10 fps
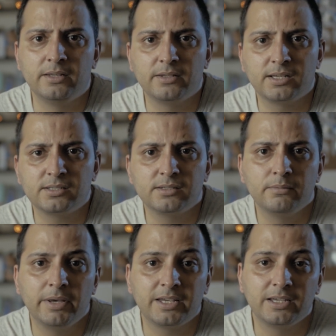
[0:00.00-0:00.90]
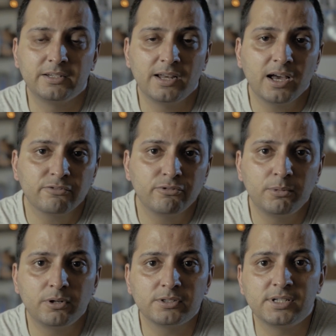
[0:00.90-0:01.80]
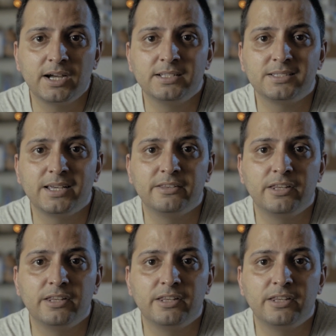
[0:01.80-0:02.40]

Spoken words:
thus making it dark from all sides and